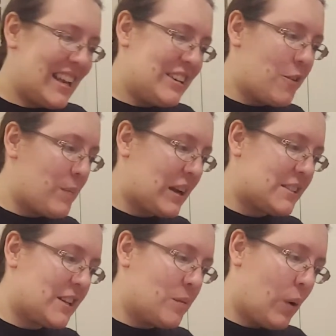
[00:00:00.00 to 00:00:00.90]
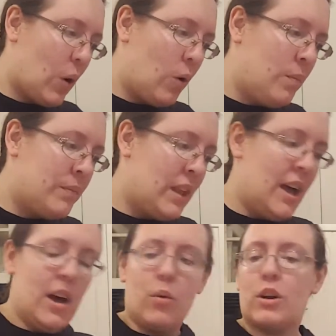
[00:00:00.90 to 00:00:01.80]
in your mixing bowl,
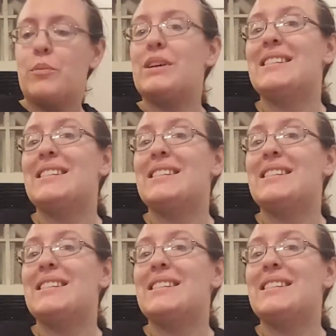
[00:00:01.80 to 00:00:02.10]
we're going to put